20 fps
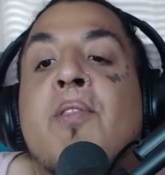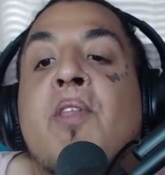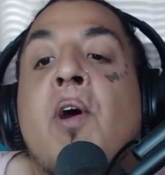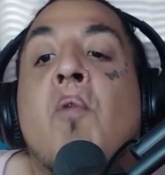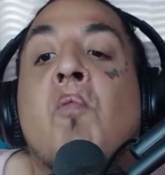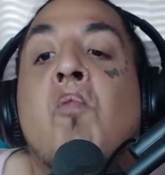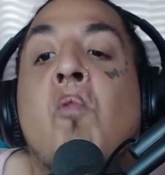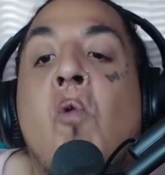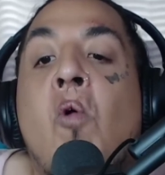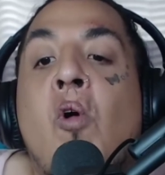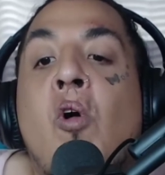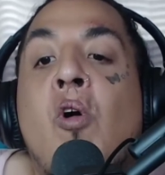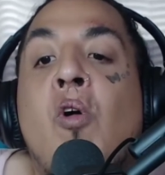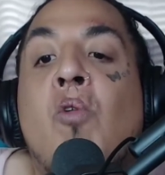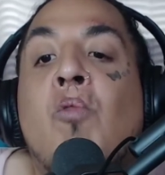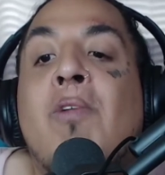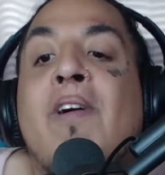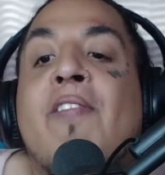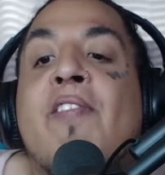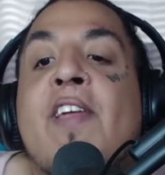the
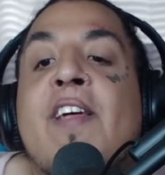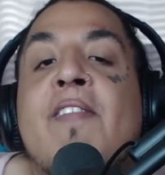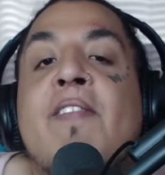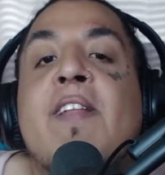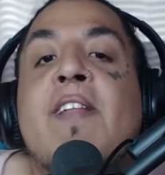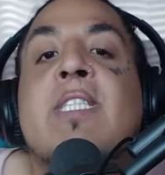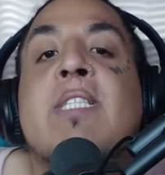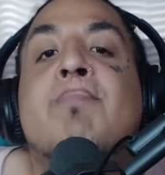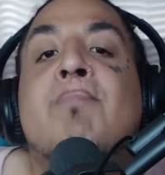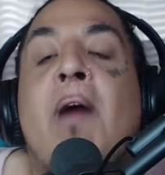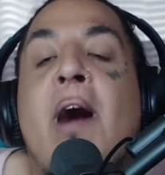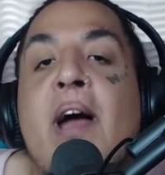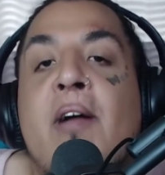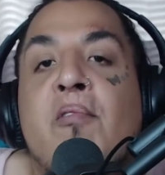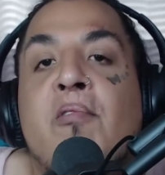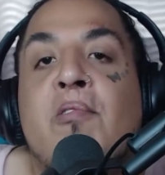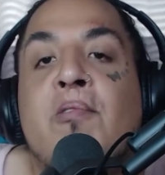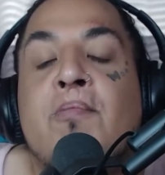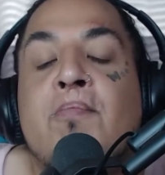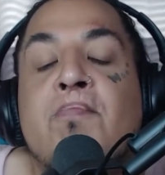Whirl Within the
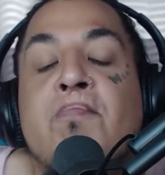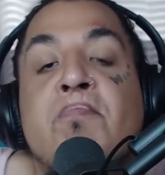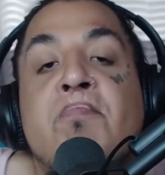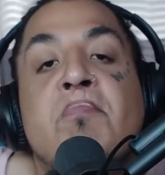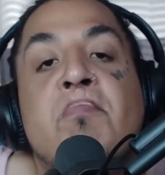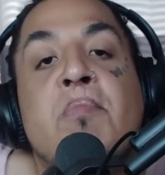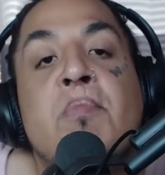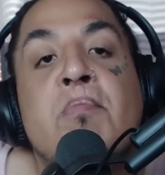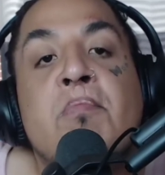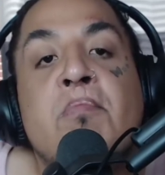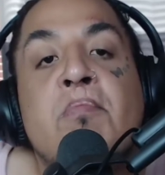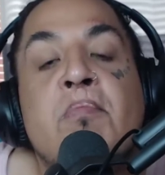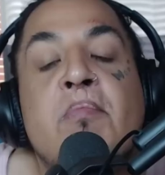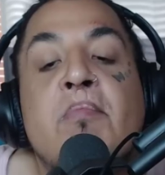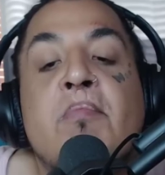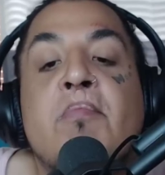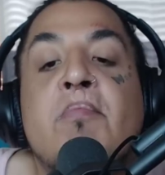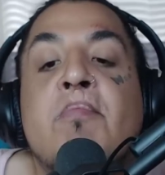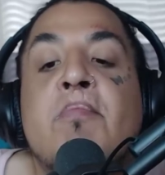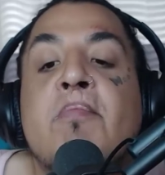Spiral.
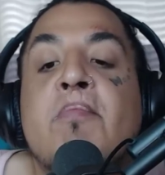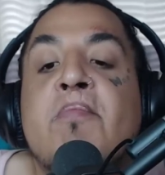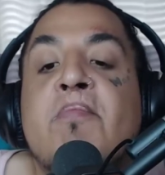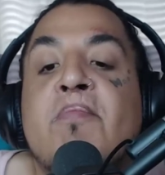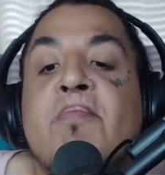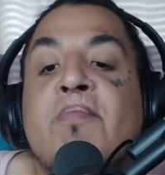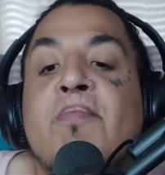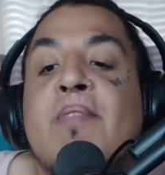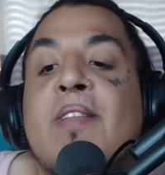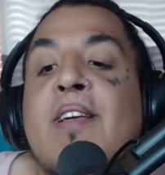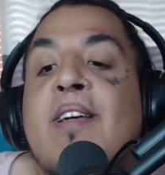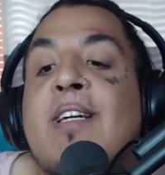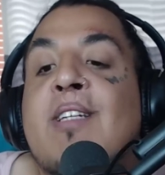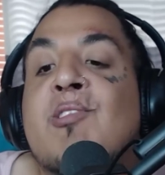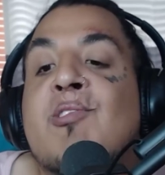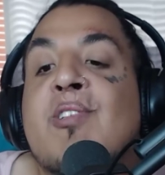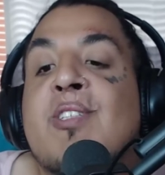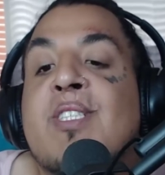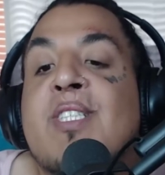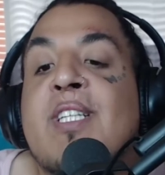Hmm,
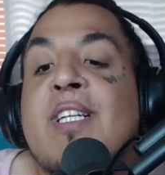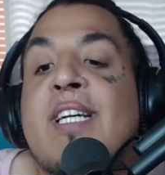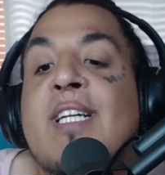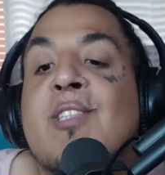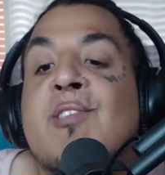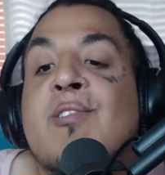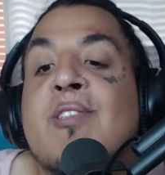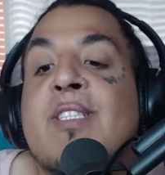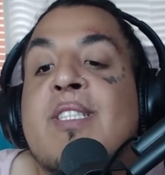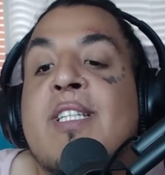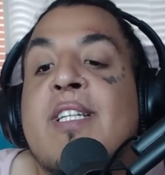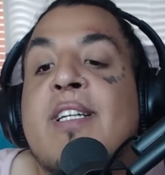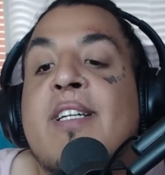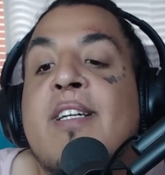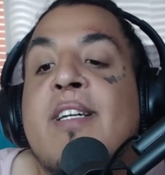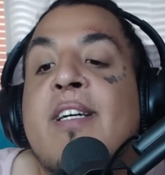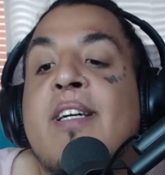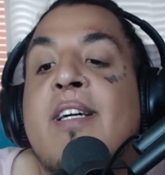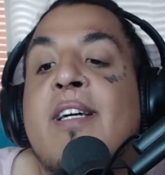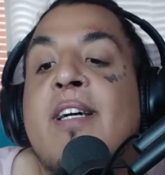interesting,
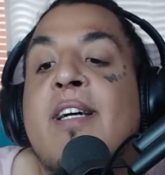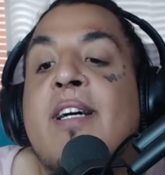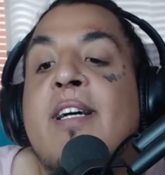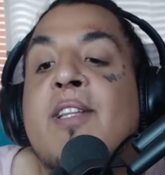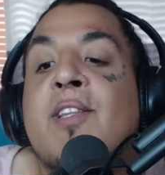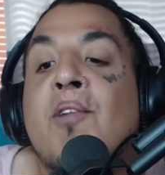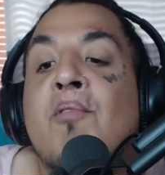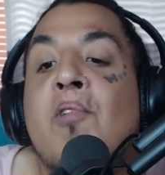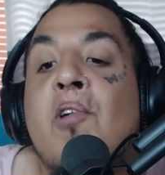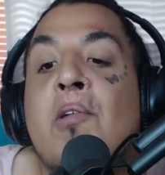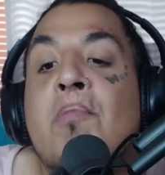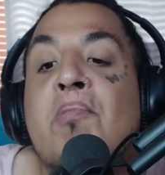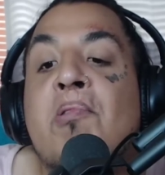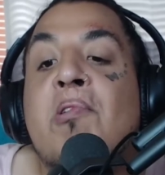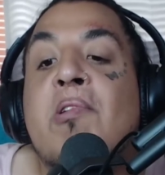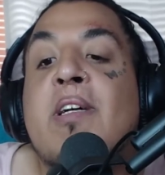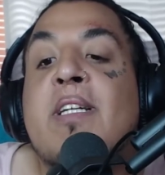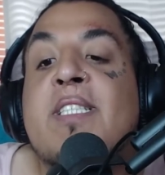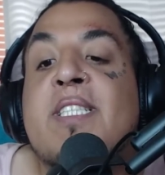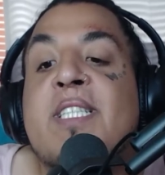interesting. The
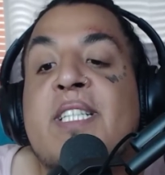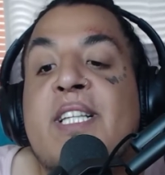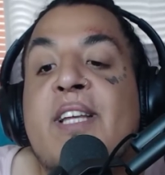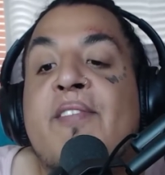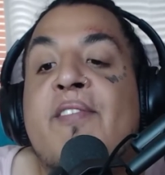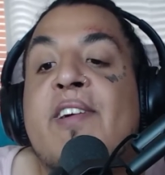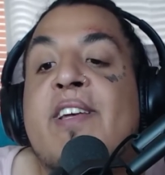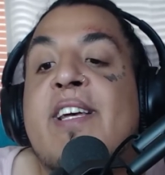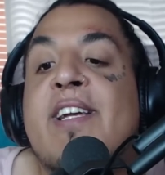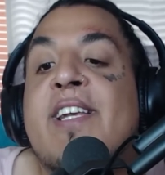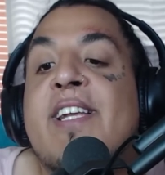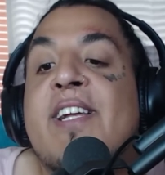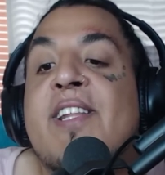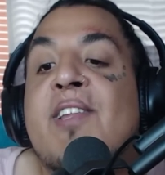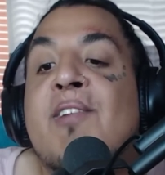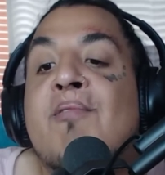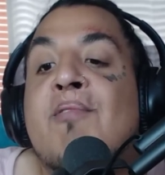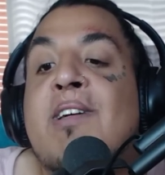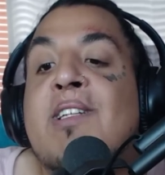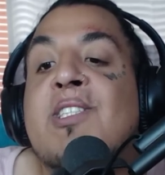whirlpool is significant
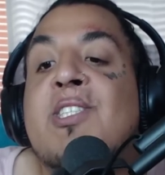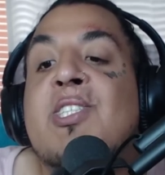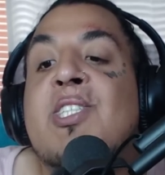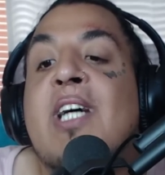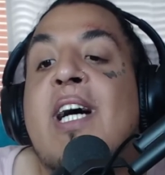in the one